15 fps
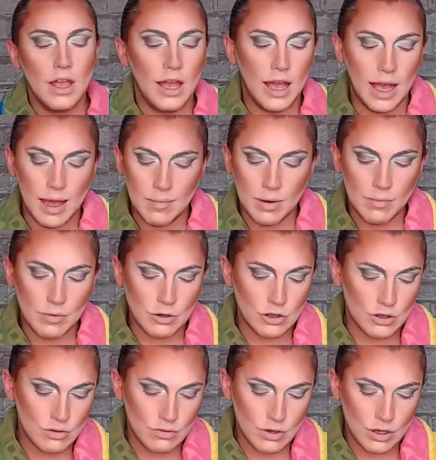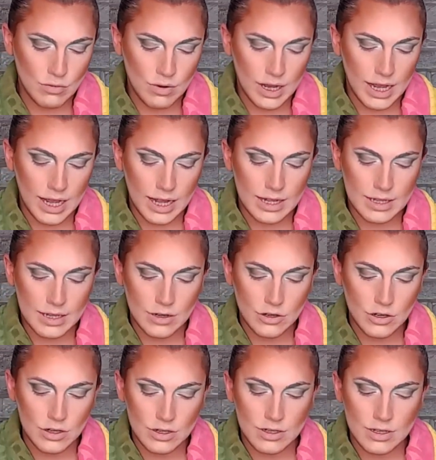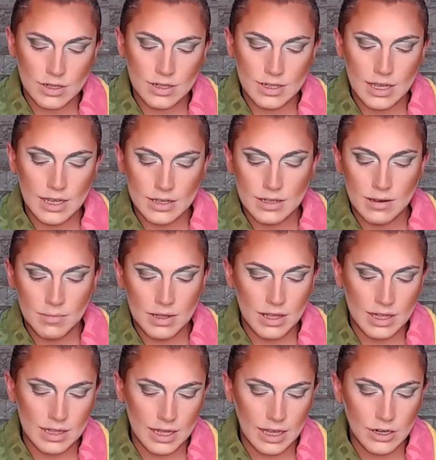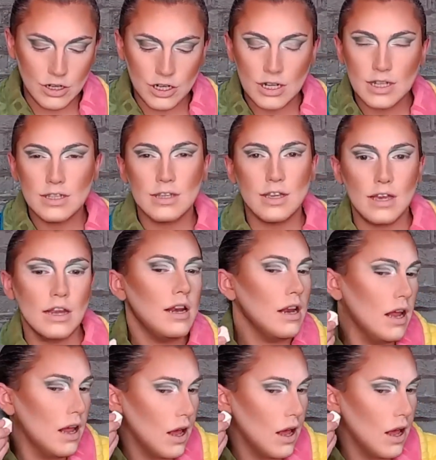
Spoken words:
and we're just going to go ahead and just take some of the light shades again